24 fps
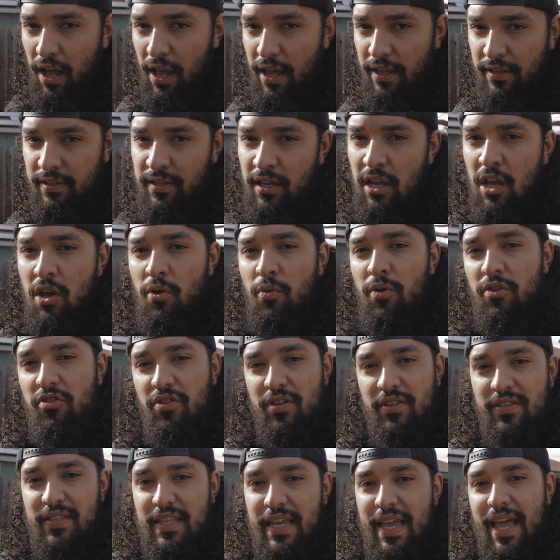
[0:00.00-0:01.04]
us, which
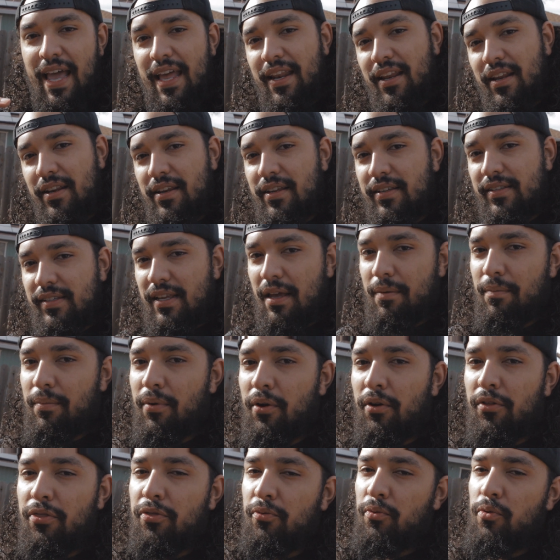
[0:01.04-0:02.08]
is the end of
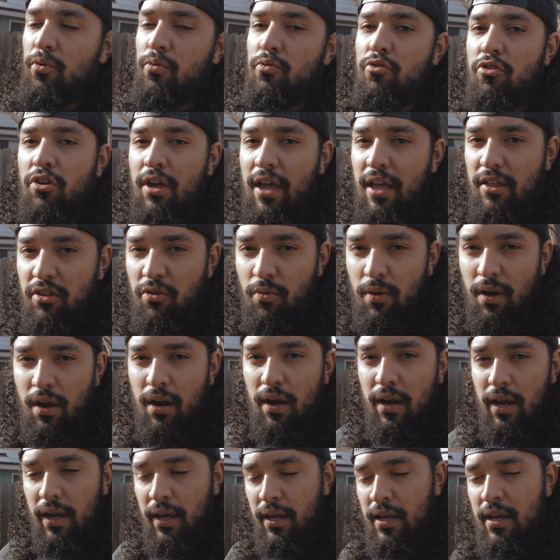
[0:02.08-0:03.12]
December through
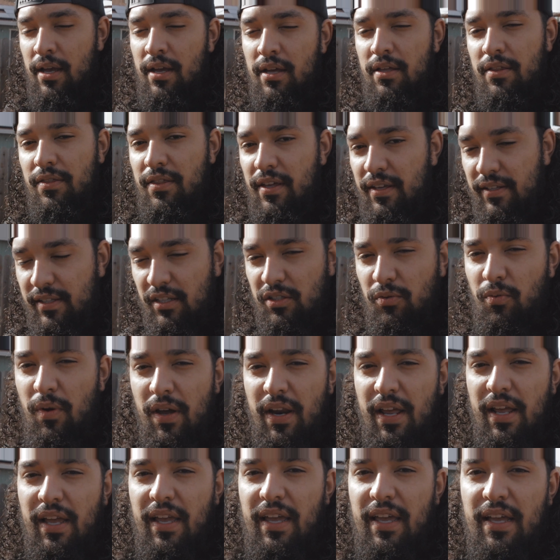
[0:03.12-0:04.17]
January. This is
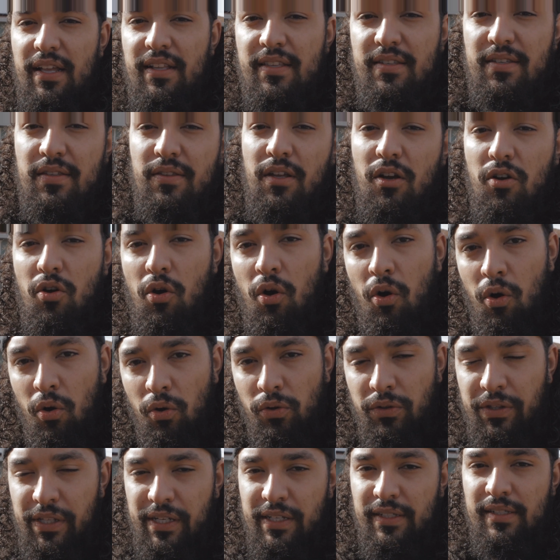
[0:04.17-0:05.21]
when it gets the
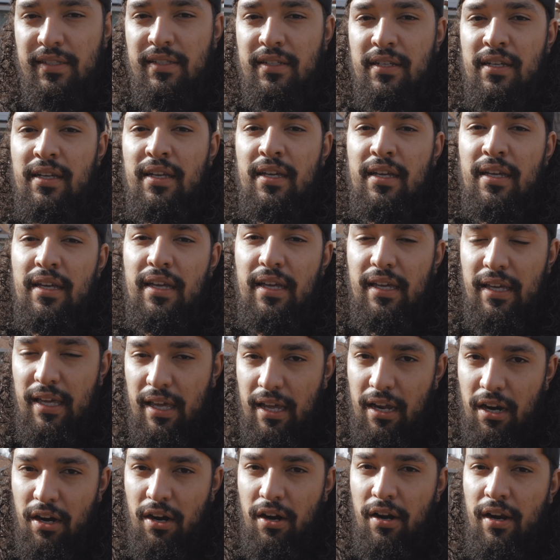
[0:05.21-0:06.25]
coldest
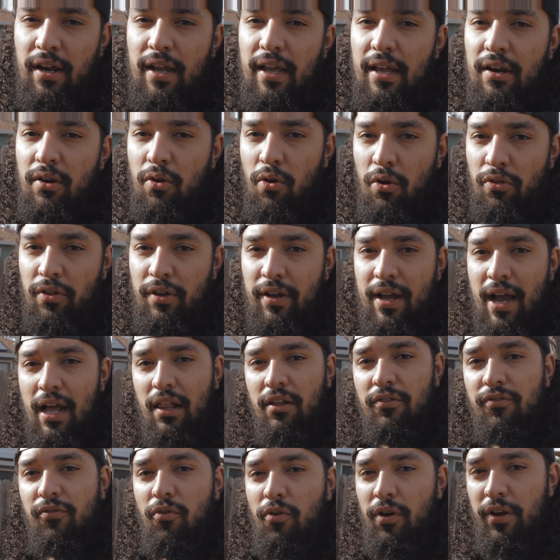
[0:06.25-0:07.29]
here in Northern
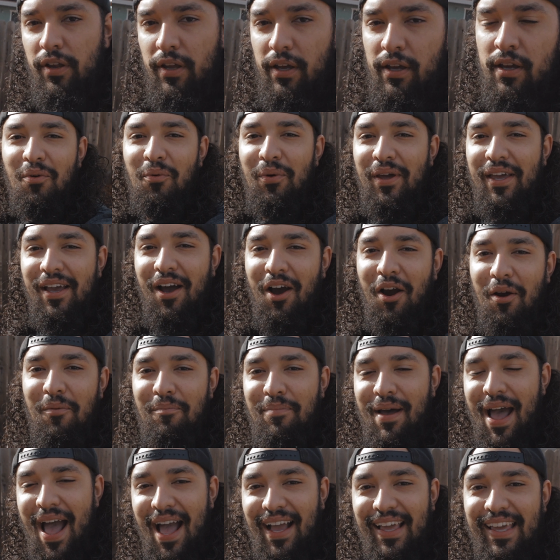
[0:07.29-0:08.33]
California. We are
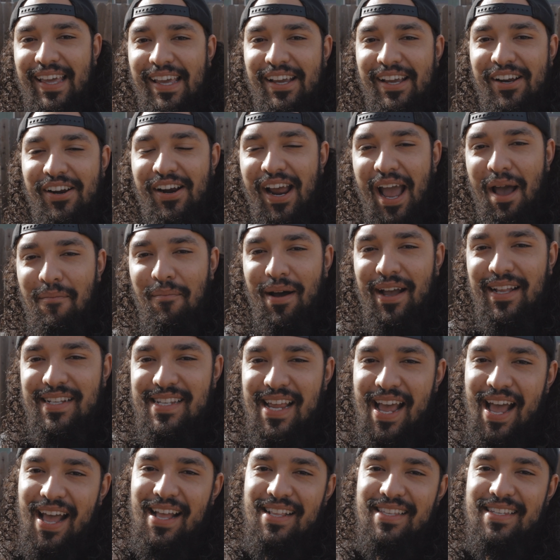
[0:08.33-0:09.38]
back here at my
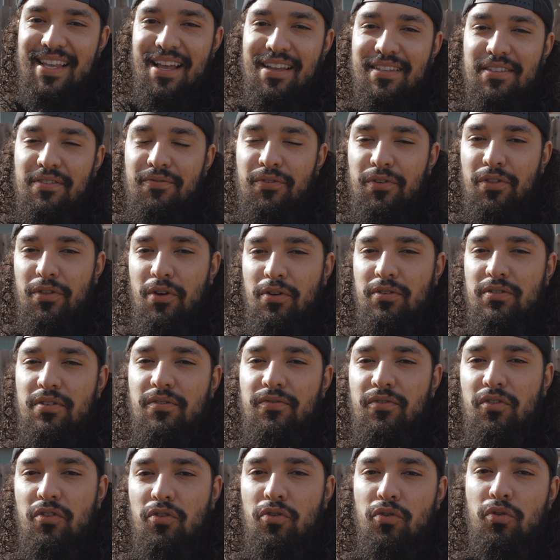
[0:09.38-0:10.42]
dad's house, and for those
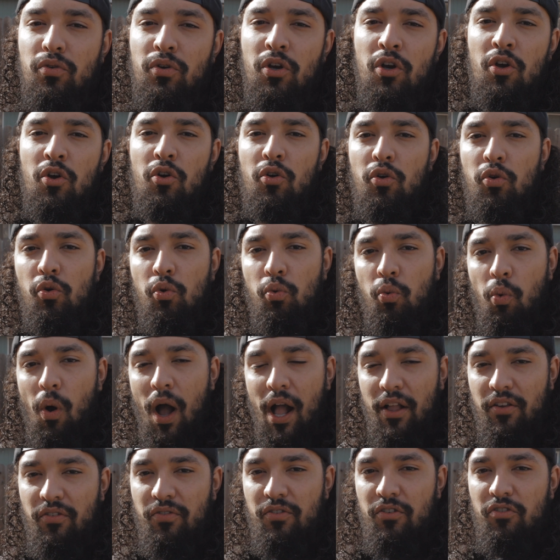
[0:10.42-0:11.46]
of you who
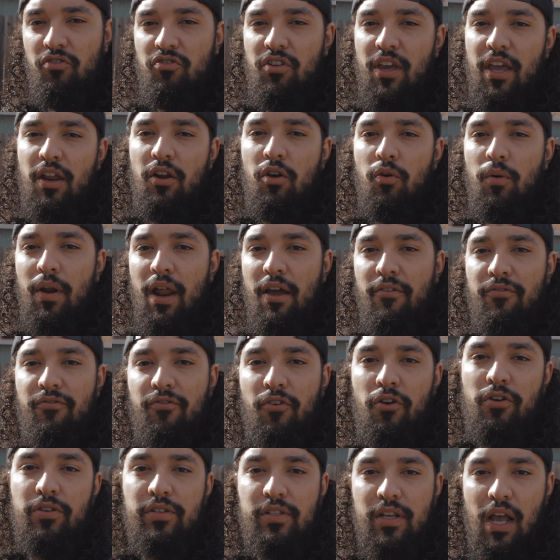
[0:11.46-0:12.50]
watched this channel when I
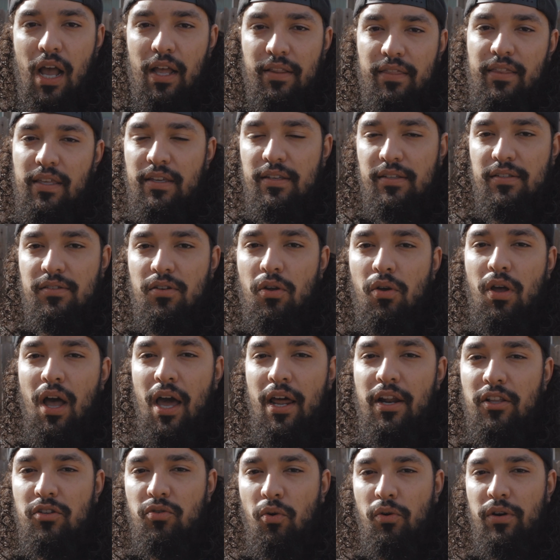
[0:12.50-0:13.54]
first got these
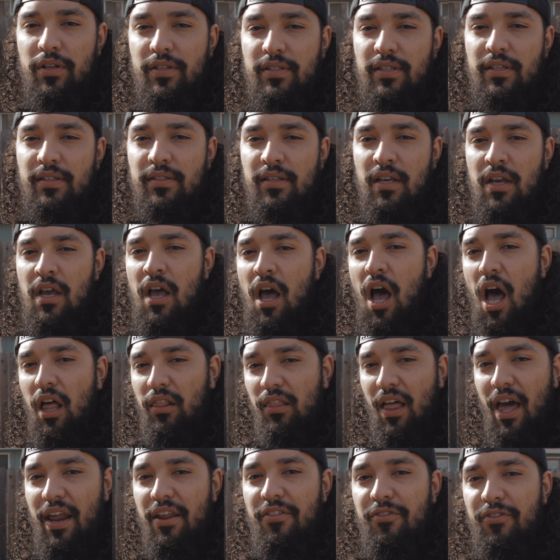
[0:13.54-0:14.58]
Sulcata tortoises, a
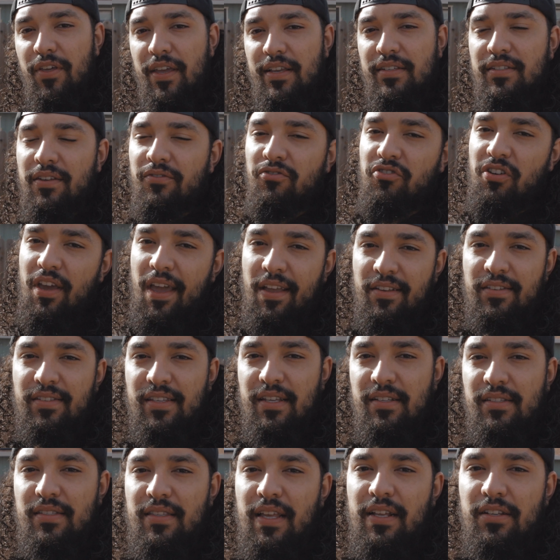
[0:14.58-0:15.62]
lot of things have changed
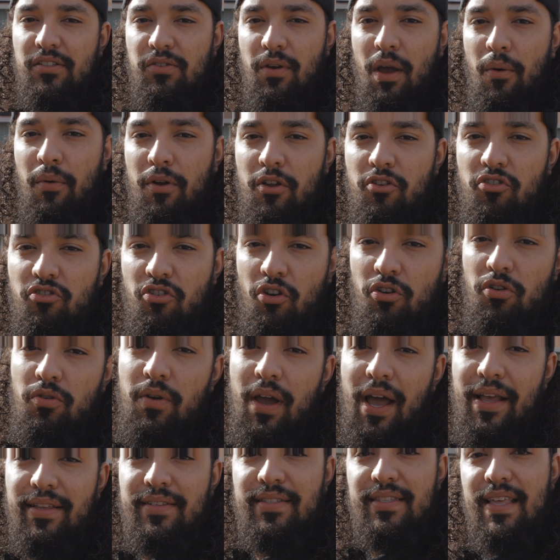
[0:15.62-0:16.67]
since then. So I want to show you
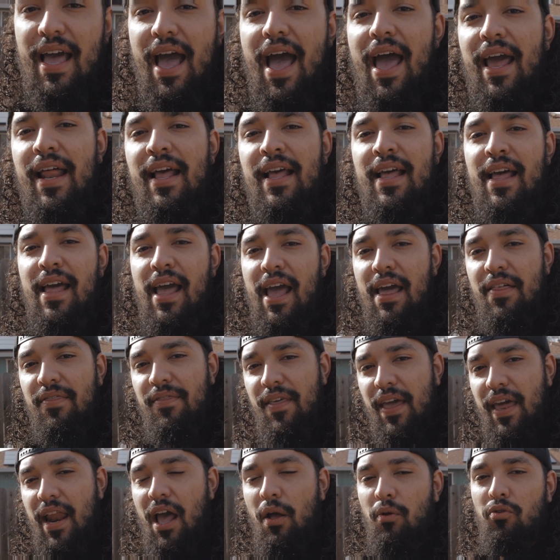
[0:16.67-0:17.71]
guys that,
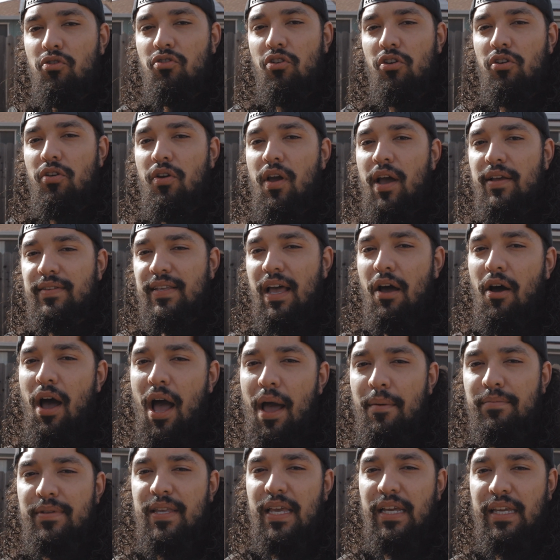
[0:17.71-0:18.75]
and then I will show you guys how
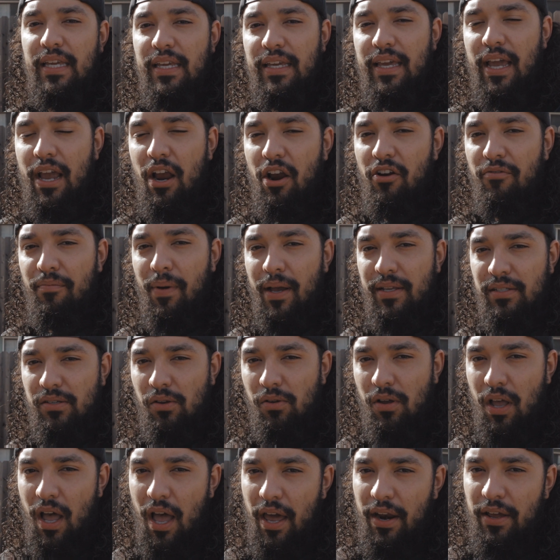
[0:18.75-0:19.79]
I'm taking care of my
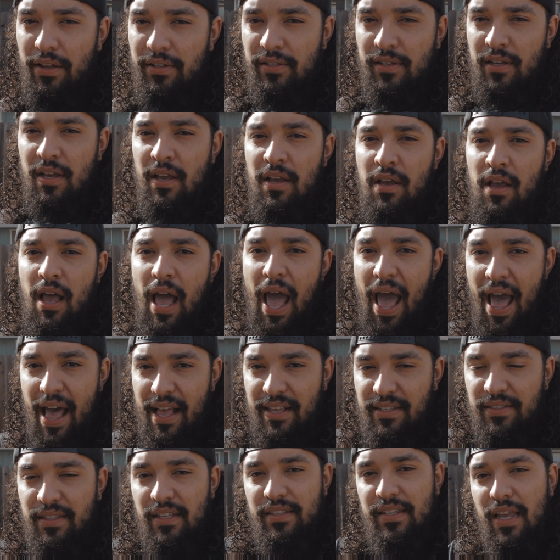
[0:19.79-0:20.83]
Sulcatas
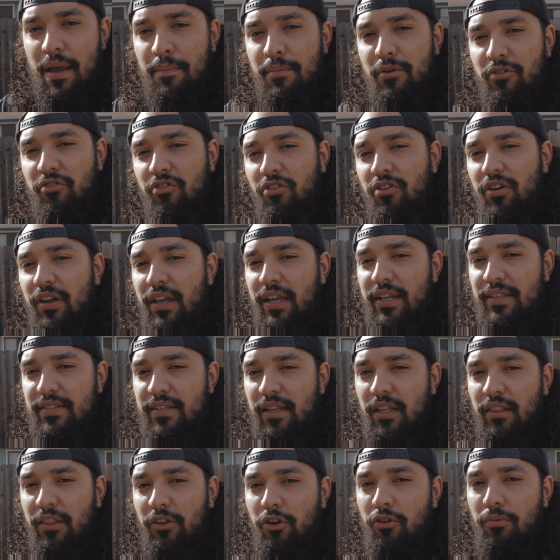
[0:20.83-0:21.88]
as the temperature gets
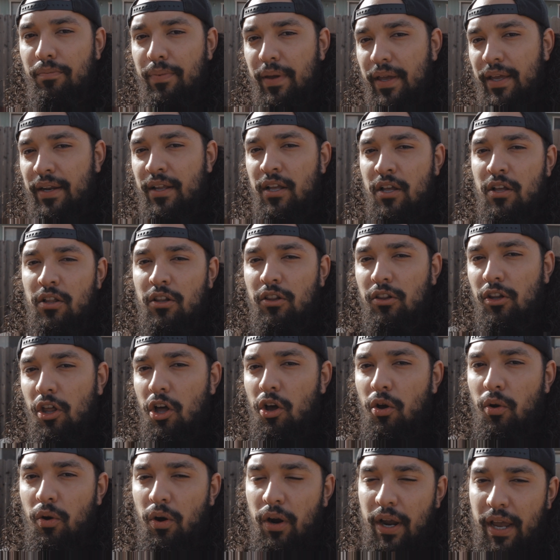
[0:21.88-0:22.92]
a little bit
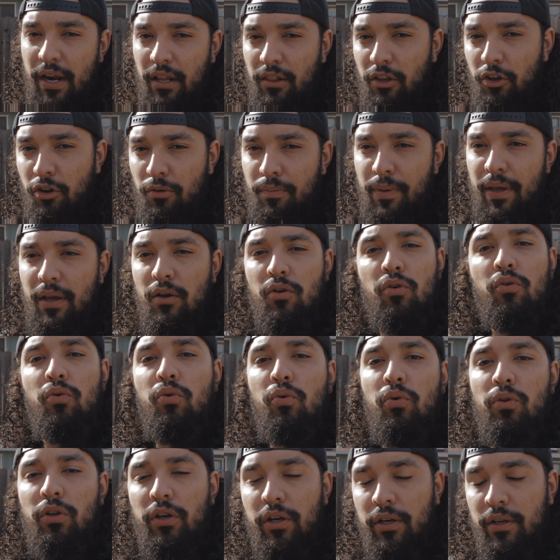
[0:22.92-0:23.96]
lower and a little bit
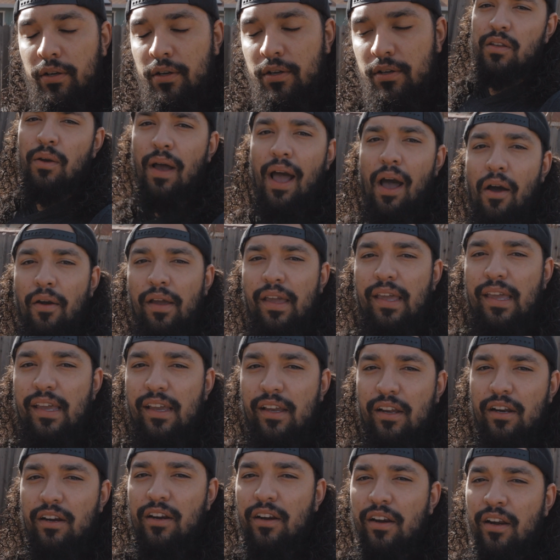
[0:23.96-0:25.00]
cooler. So out
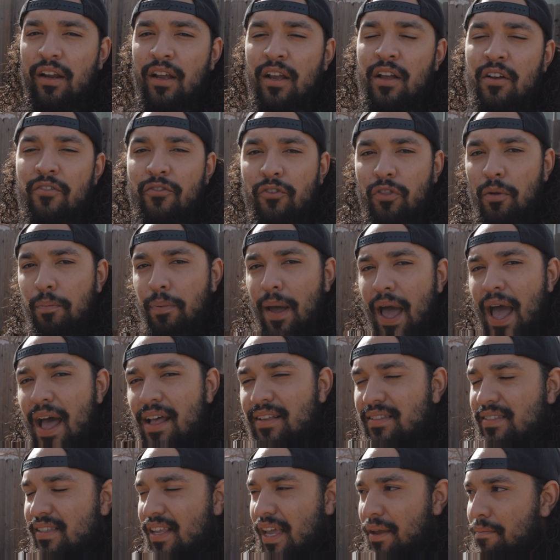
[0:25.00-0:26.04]
here for the
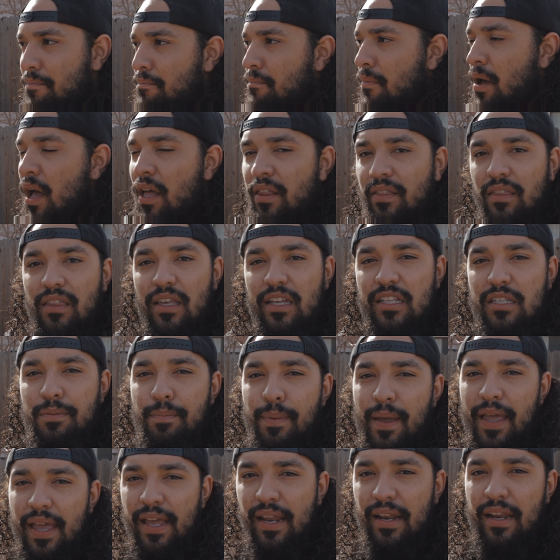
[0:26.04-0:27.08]
past month, it's
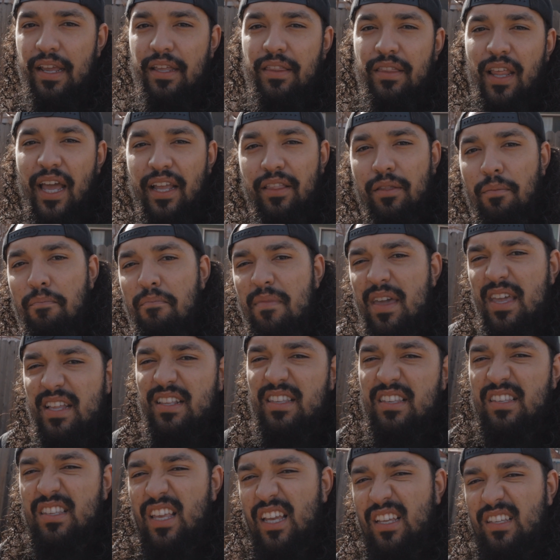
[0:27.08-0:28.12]
been in the mid
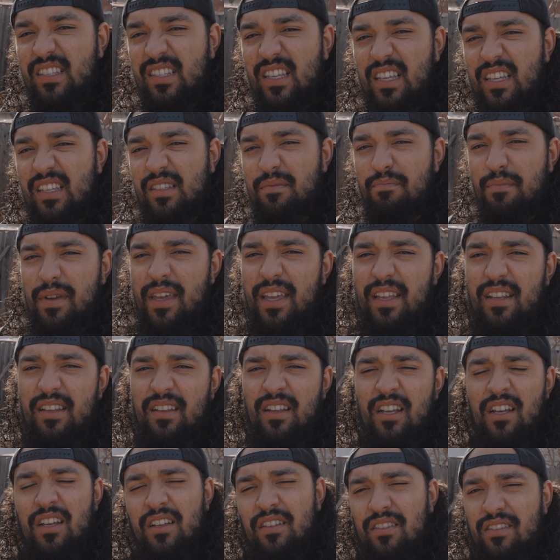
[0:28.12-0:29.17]
60s,
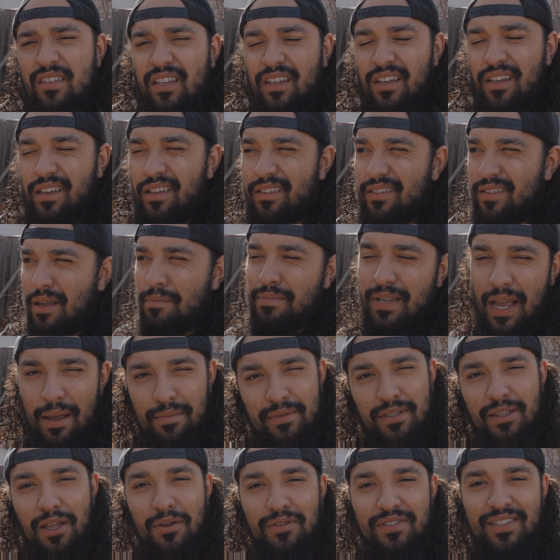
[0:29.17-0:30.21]
mid to
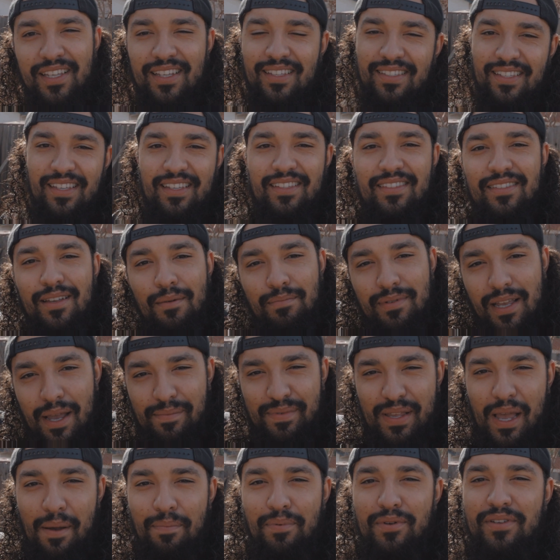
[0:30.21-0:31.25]
sometimes low 60s,
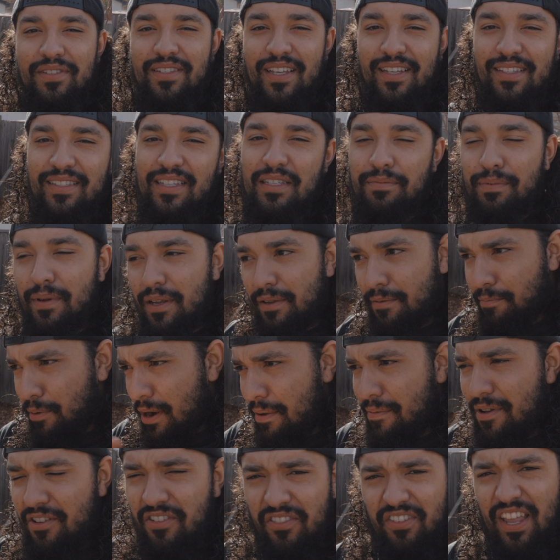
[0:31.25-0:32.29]
sometimes upper 60s, but it's
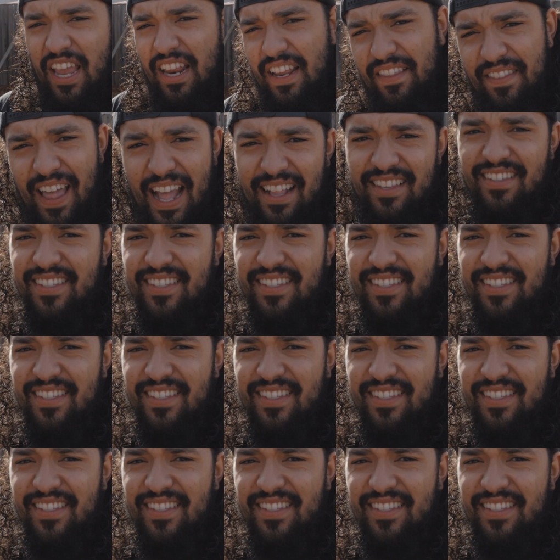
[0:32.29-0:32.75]
pretty much stayed in that